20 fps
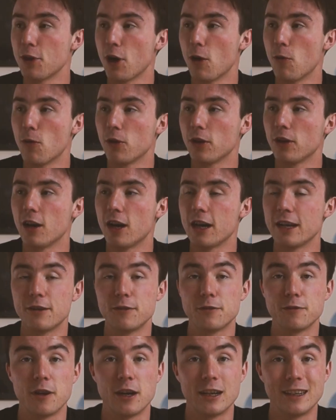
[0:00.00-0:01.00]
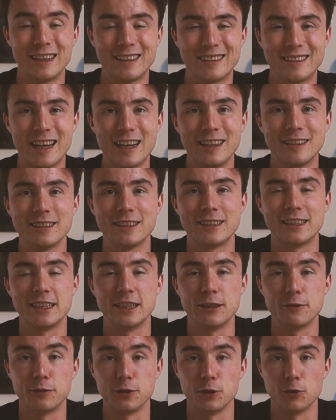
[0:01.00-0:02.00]
go online and find the data
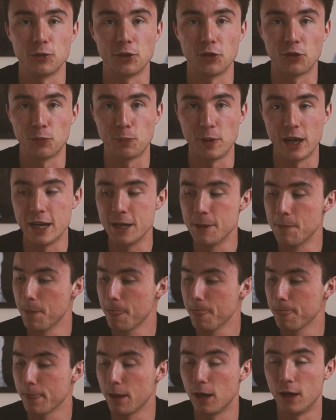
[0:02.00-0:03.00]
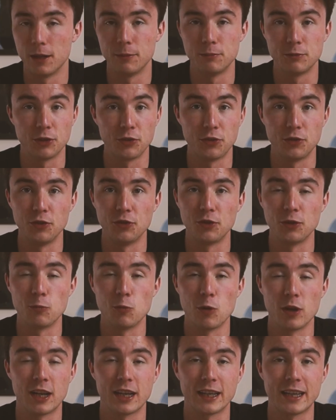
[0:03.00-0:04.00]
sheet for your display, I'm just
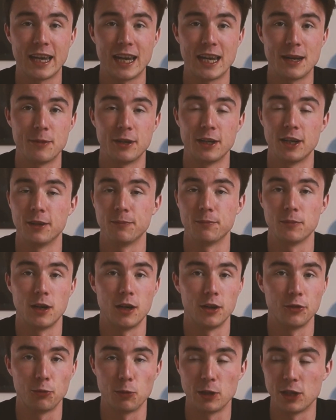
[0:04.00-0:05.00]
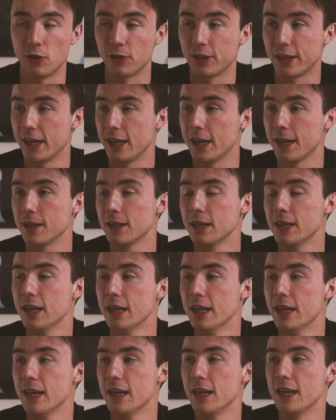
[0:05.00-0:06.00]
using one that came in an Arduino kit,
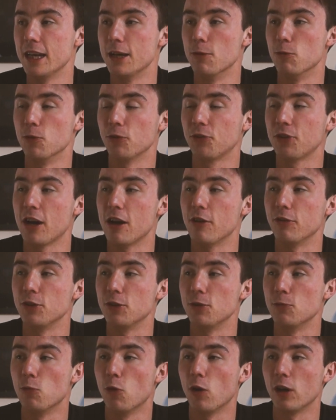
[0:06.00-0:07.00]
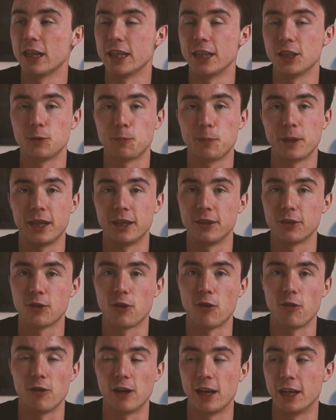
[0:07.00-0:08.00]
it will tell you what each pin
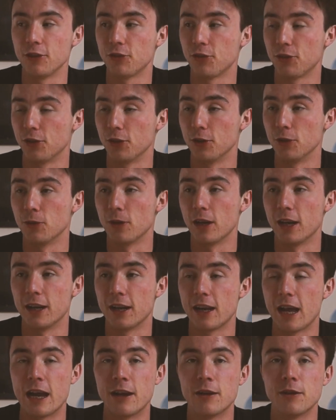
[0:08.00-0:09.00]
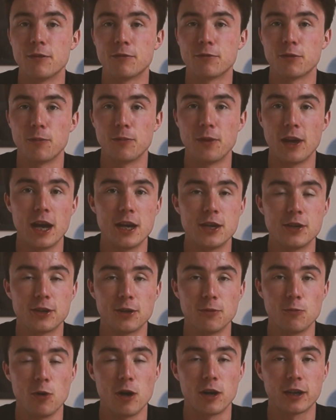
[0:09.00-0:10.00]
correlates to, and then from there you
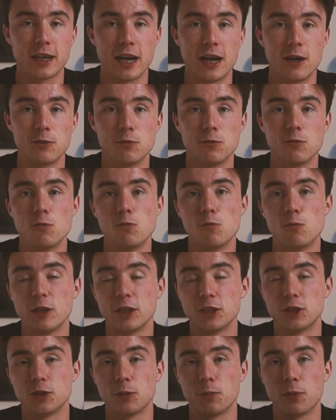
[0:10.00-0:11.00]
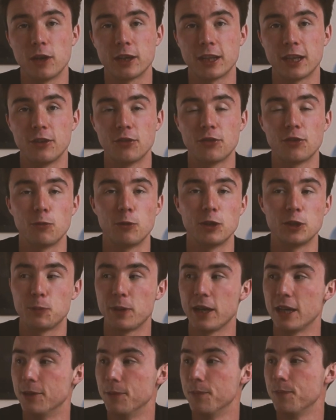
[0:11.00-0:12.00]
can work out which to plug into
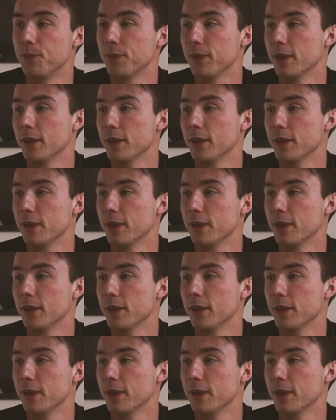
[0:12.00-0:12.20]
which pin.